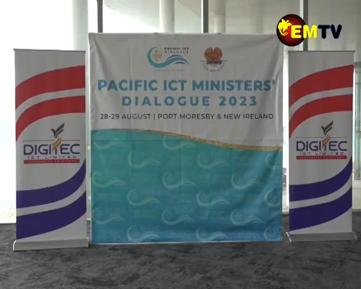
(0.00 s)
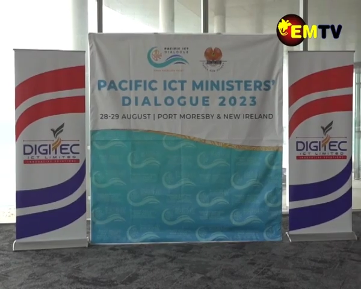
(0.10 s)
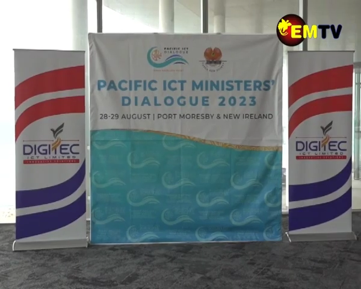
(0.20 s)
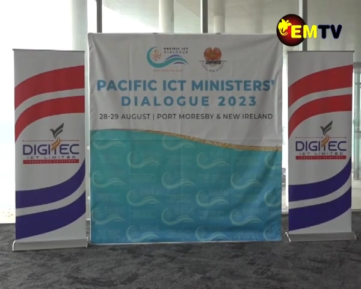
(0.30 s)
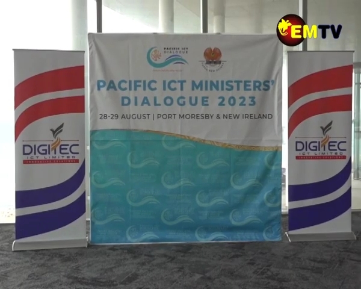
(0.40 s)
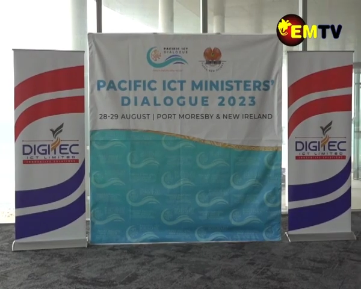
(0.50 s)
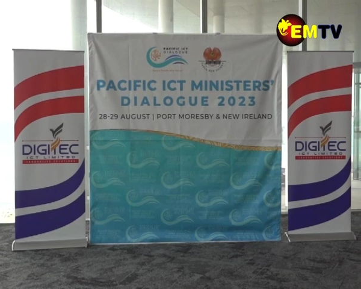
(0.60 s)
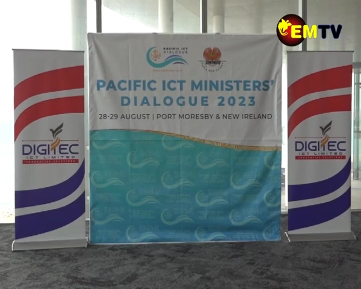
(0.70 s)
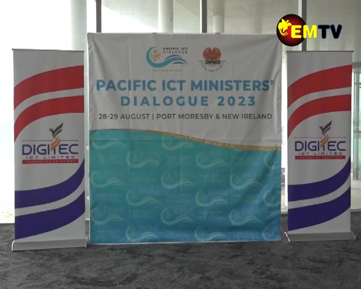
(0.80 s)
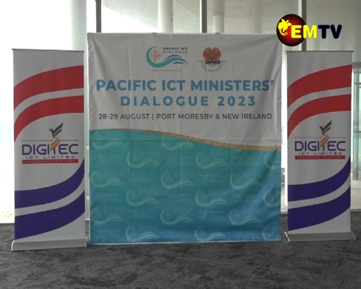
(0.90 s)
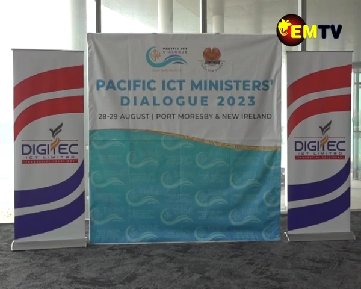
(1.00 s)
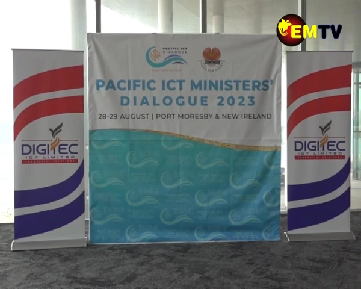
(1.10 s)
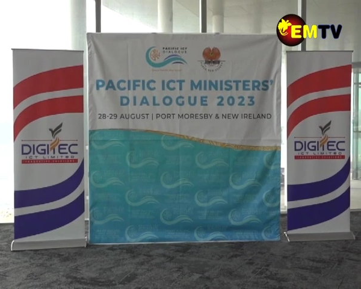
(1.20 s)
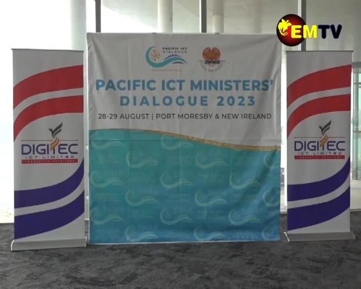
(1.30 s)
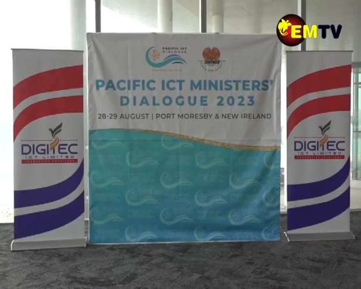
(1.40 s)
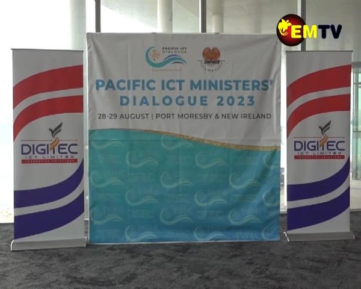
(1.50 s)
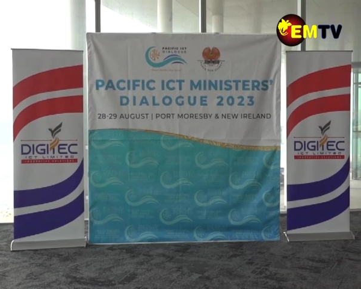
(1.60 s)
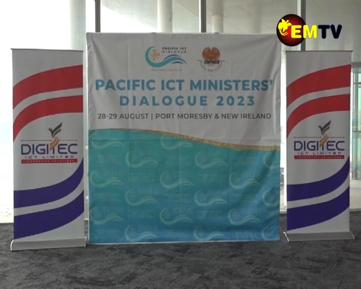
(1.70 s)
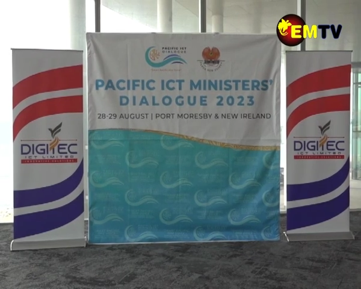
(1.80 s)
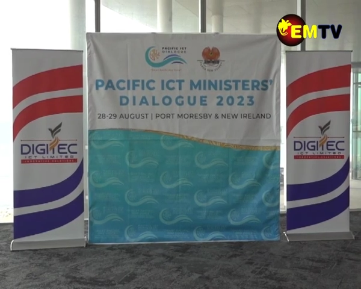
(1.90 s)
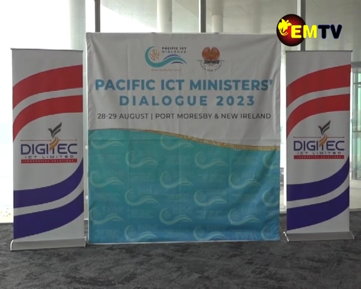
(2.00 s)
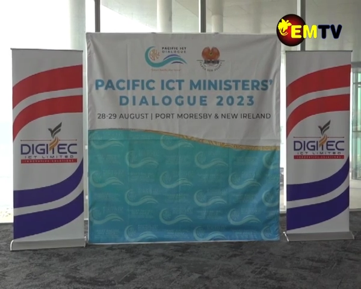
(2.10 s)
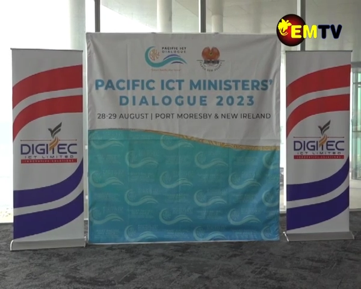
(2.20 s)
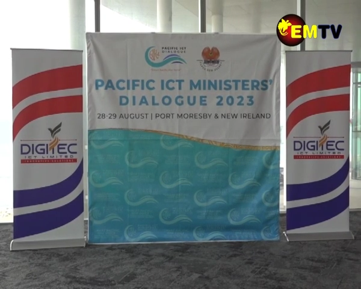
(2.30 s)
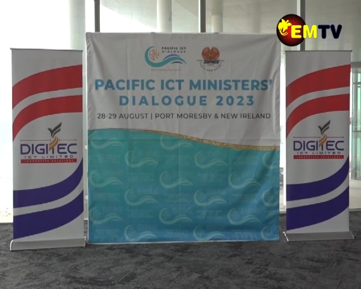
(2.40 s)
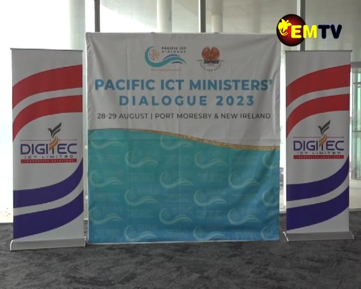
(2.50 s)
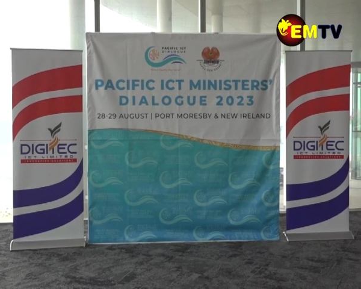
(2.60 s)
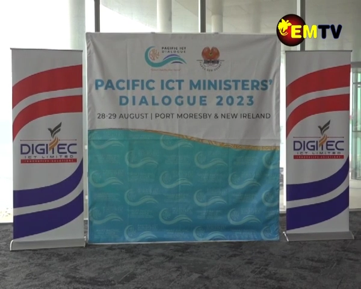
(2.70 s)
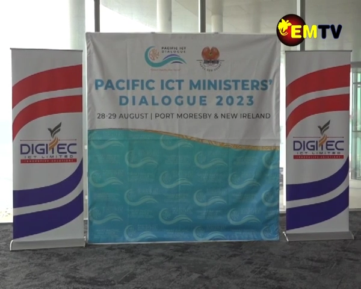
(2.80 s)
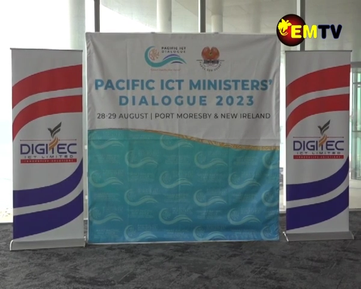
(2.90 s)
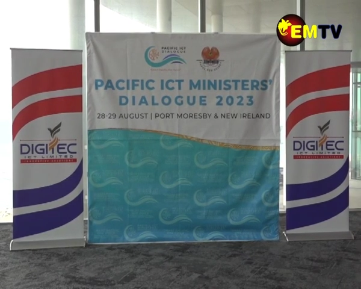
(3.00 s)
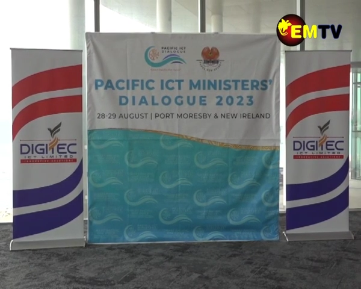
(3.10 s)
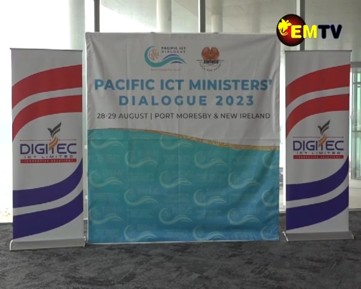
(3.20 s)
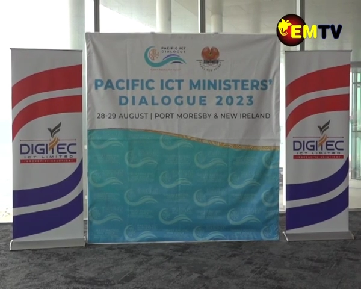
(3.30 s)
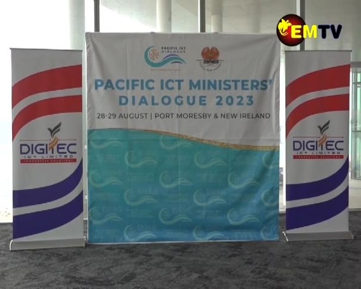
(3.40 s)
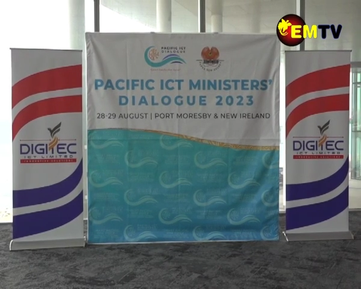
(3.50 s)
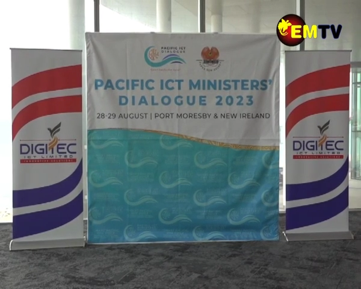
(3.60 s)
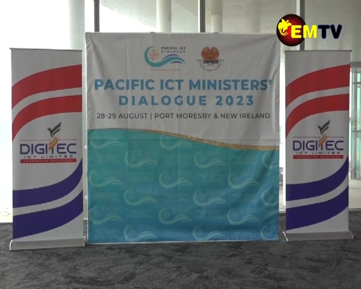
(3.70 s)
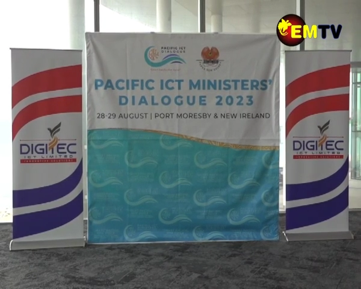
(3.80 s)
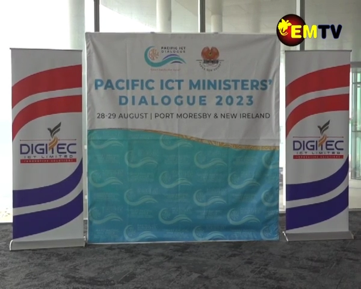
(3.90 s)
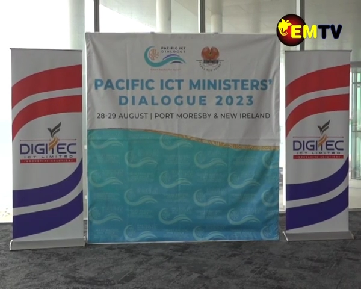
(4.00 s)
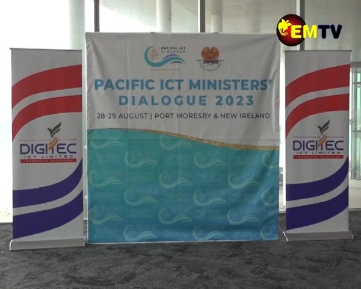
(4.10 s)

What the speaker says: [unreadable: no face in view]